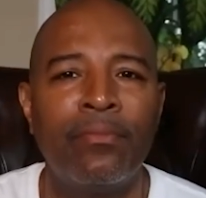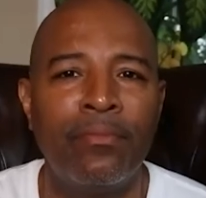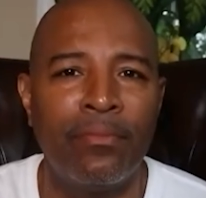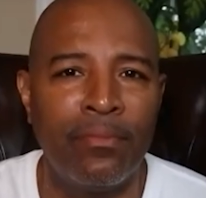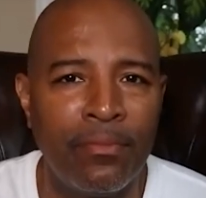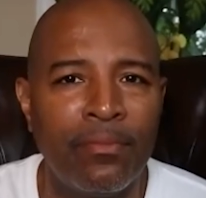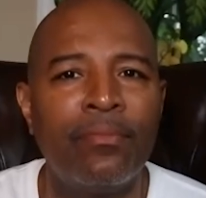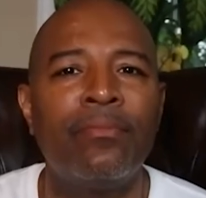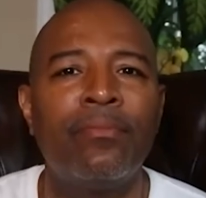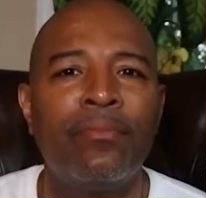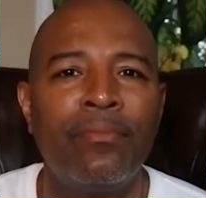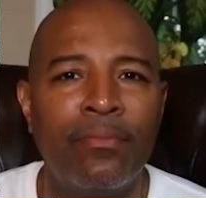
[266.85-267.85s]

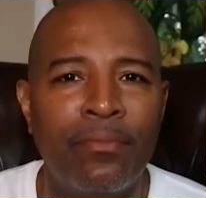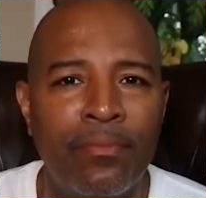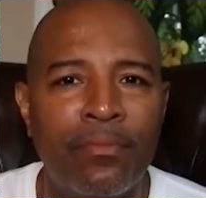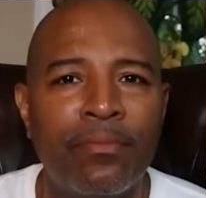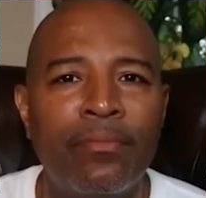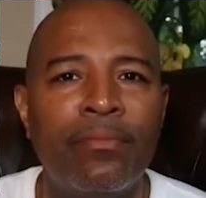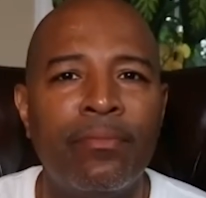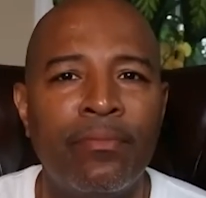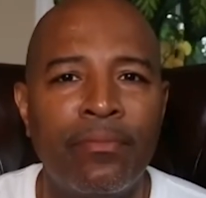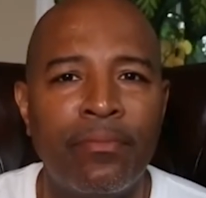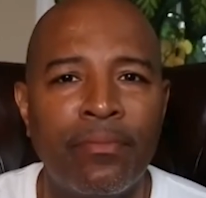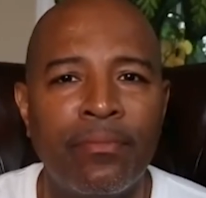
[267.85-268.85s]

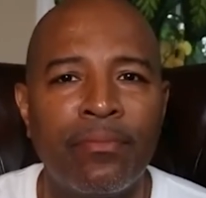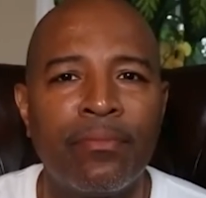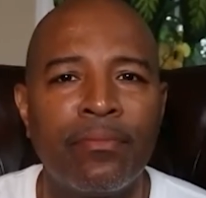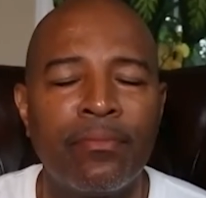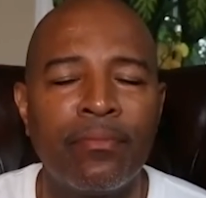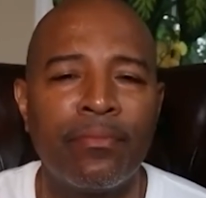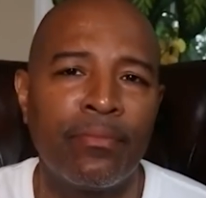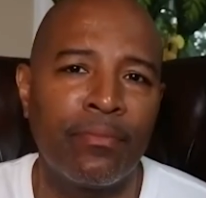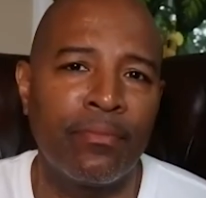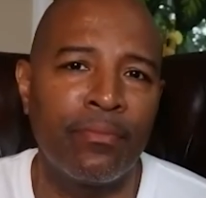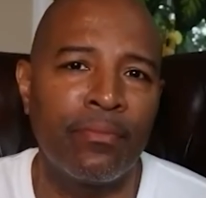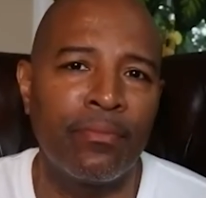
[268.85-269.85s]

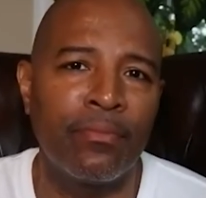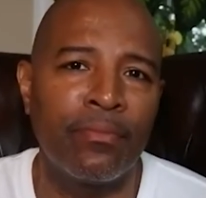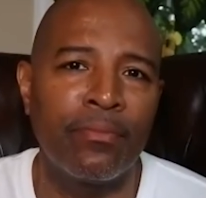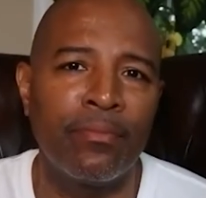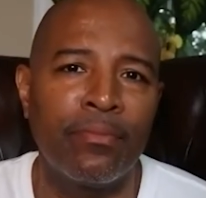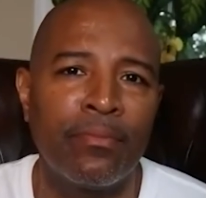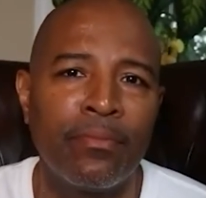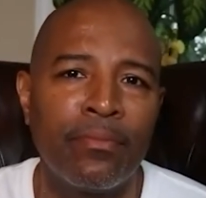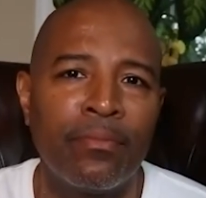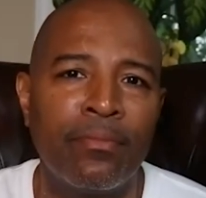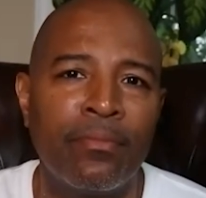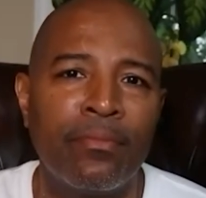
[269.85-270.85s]

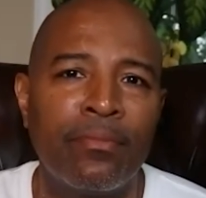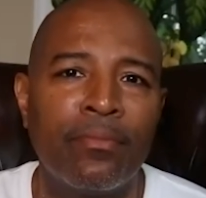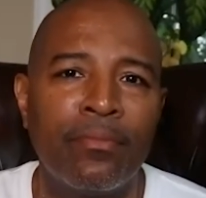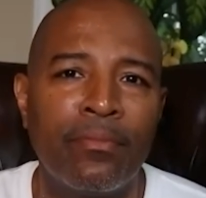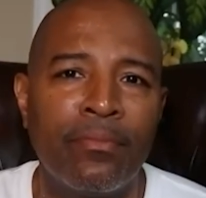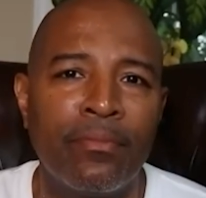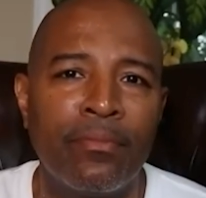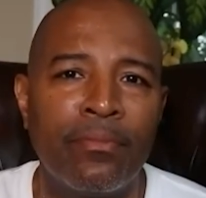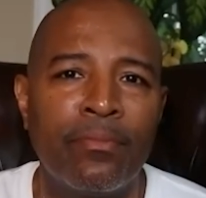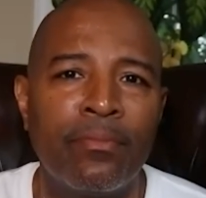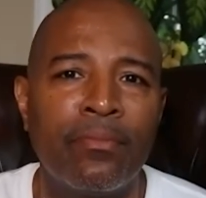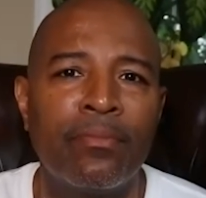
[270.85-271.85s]

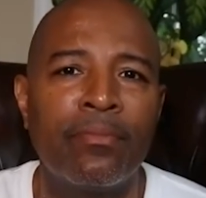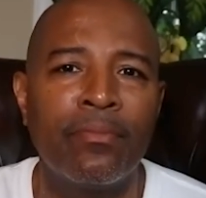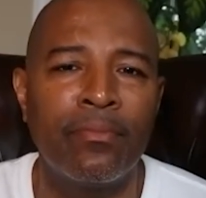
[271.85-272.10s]
This person isn't speaking.